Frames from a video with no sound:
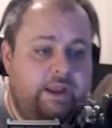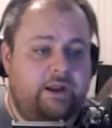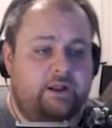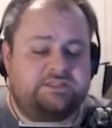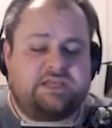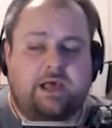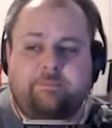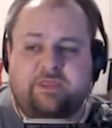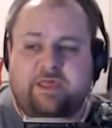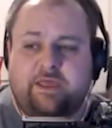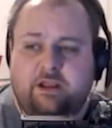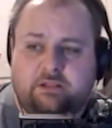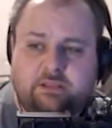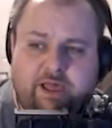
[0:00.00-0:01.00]
And on top of
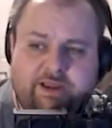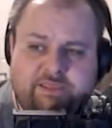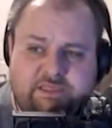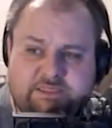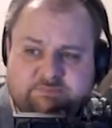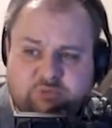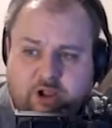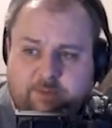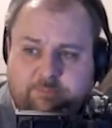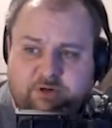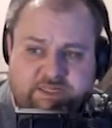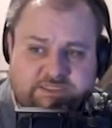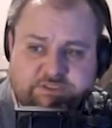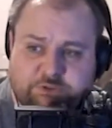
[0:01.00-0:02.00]
that, a lot of these
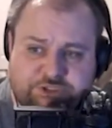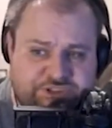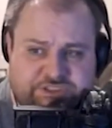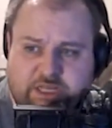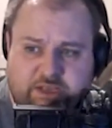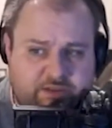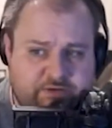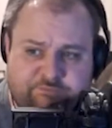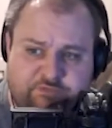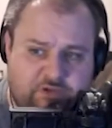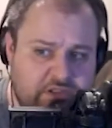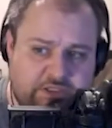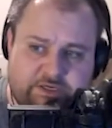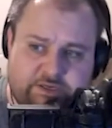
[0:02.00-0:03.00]
properties are just not going to
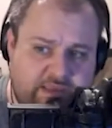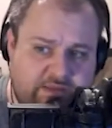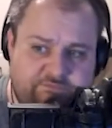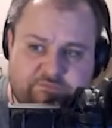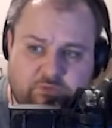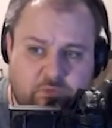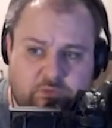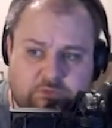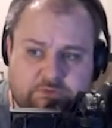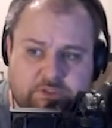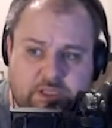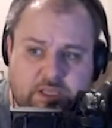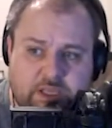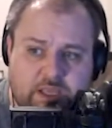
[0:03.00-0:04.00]
fall into that fold.
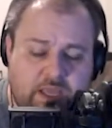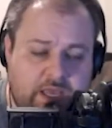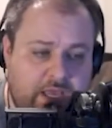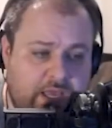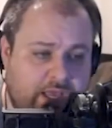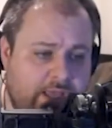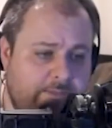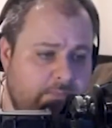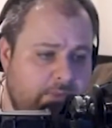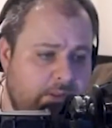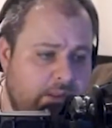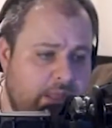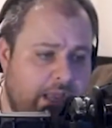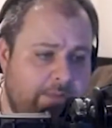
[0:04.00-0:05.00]
I'm
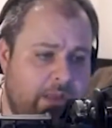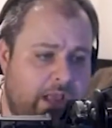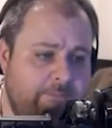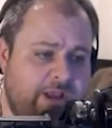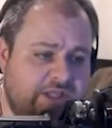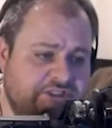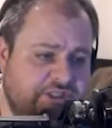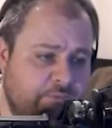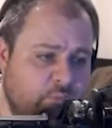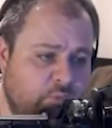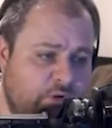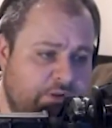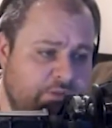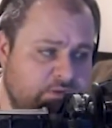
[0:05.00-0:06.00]
actually
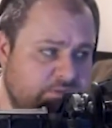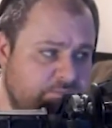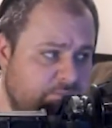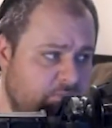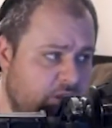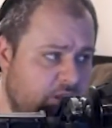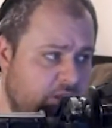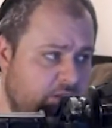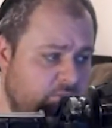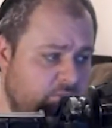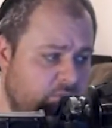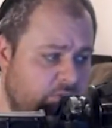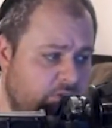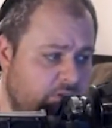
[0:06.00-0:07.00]
one of those
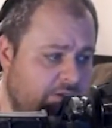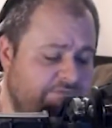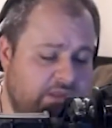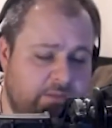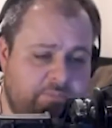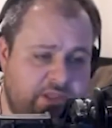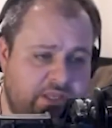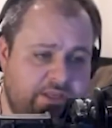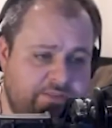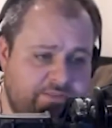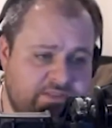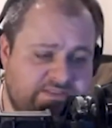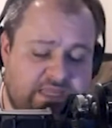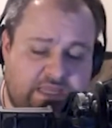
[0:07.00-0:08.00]
of the opinion
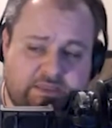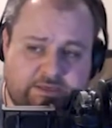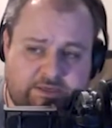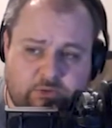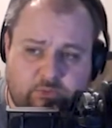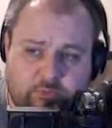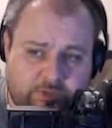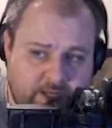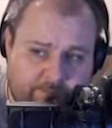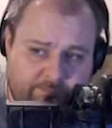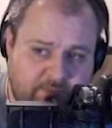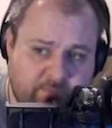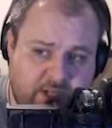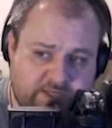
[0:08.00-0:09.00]
that Silent Hill would not
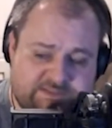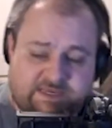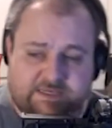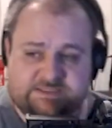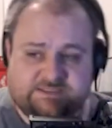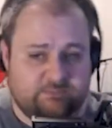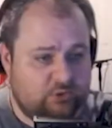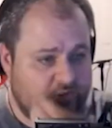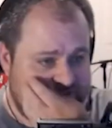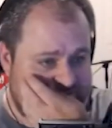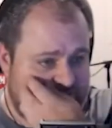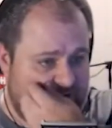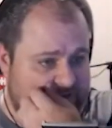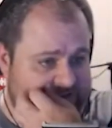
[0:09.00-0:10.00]
be monetizable as
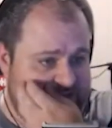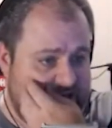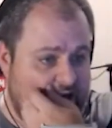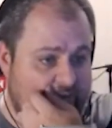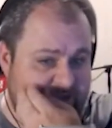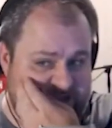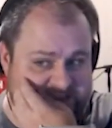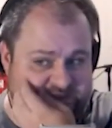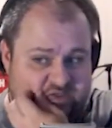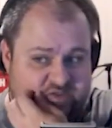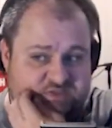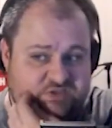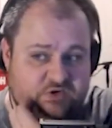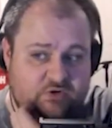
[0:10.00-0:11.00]
far as Konami is
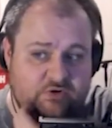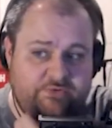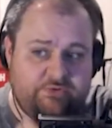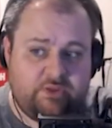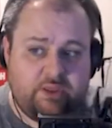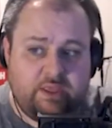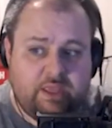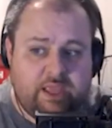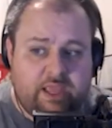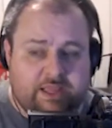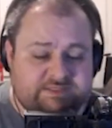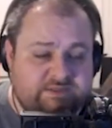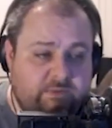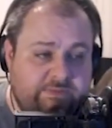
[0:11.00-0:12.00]
concerned,
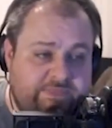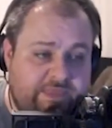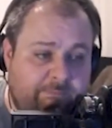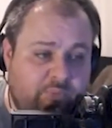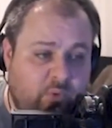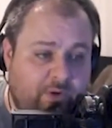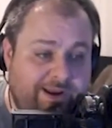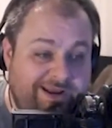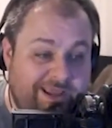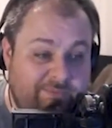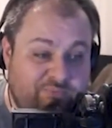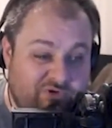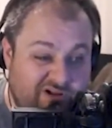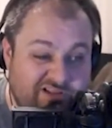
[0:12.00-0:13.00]
and so at that point
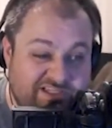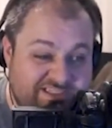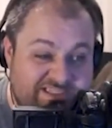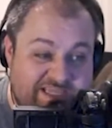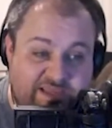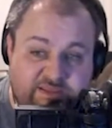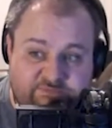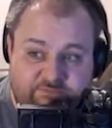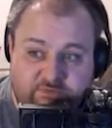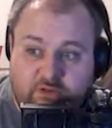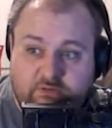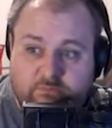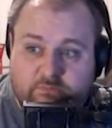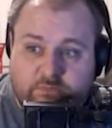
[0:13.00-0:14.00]
it'd probably stay in the
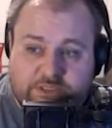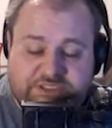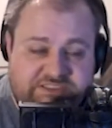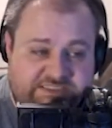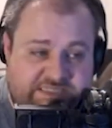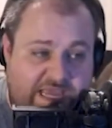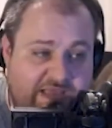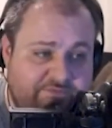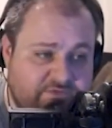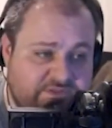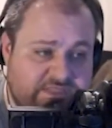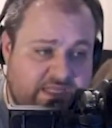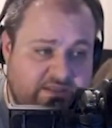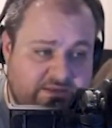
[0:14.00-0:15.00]
vault, which is sad for
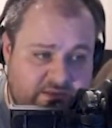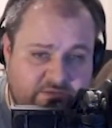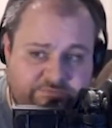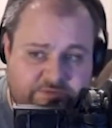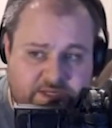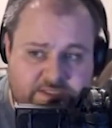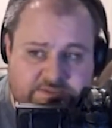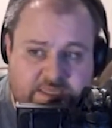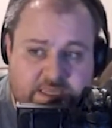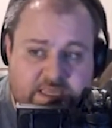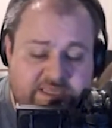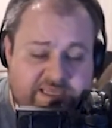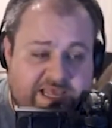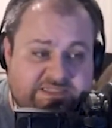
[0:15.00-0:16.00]
Silent Hill fans.
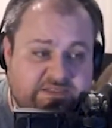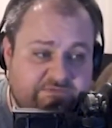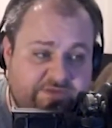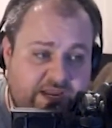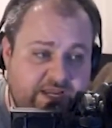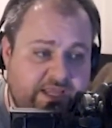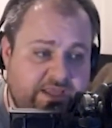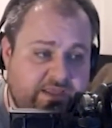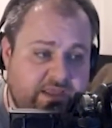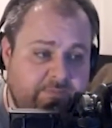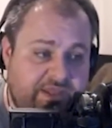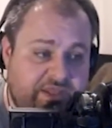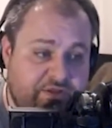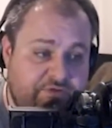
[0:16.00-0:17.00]
Castlevania can
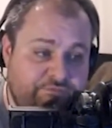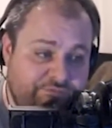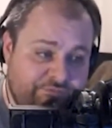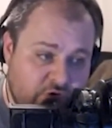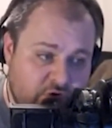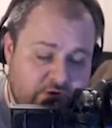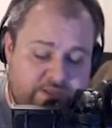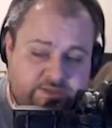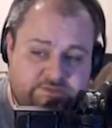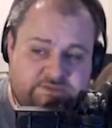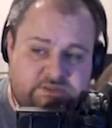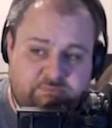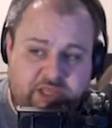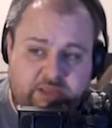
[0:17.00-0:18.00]
be converted
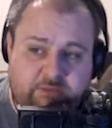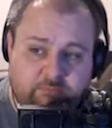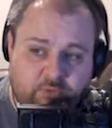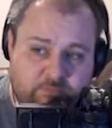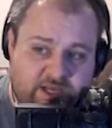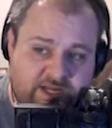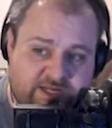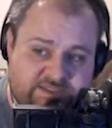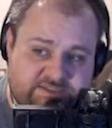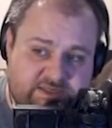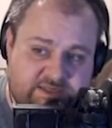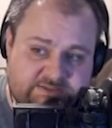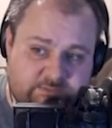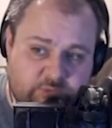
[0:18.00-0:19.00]
to being more
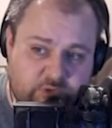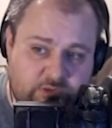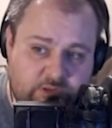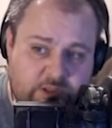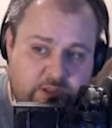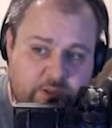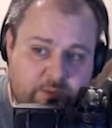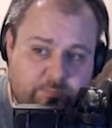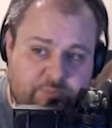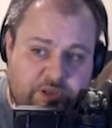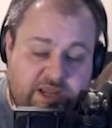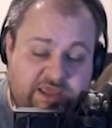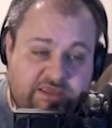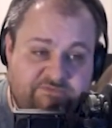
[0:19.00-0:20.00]
monetizable,
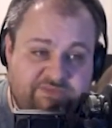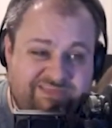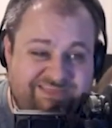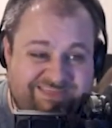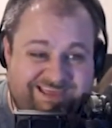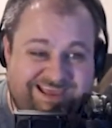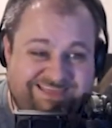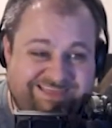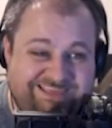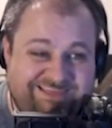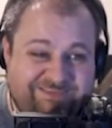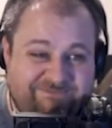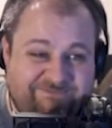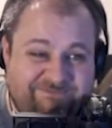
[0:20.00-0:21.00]
but I think
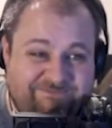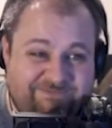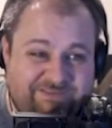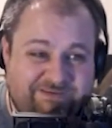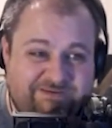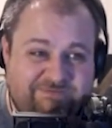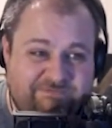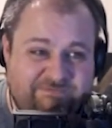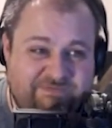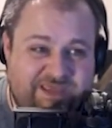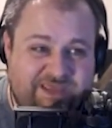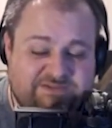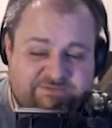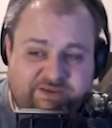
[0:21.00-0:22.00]
the
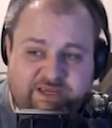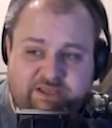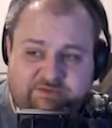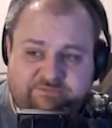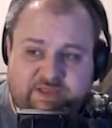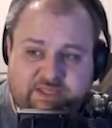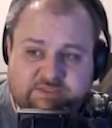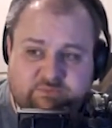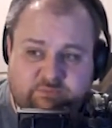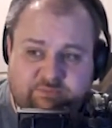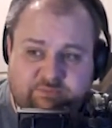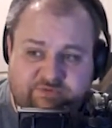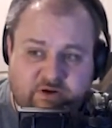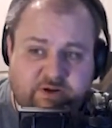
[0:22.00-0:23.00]
Castlevania fans would
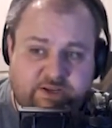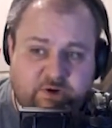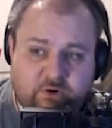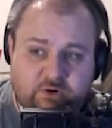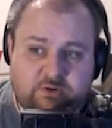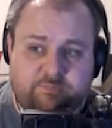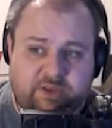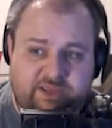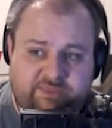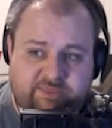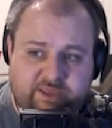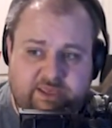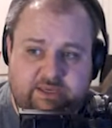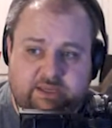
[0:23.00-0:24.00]
be very hurt by
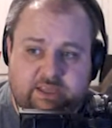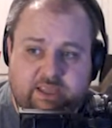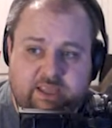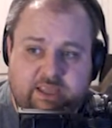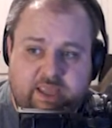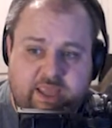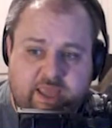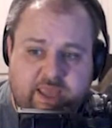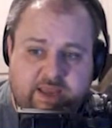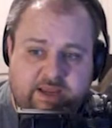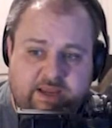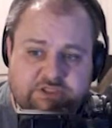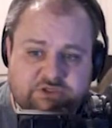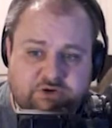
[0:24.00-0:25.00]
that, and
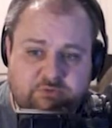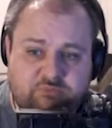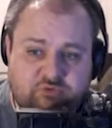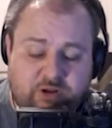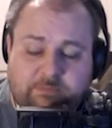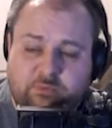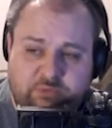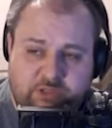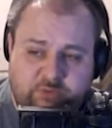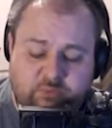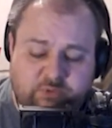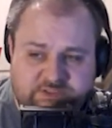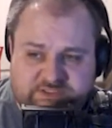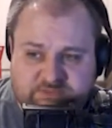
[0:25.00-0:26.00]
in turn probably
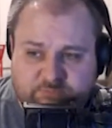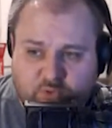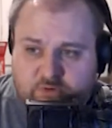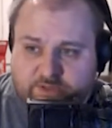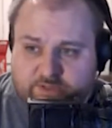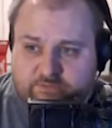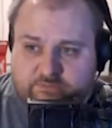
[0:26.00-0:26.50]
wouldn't support it.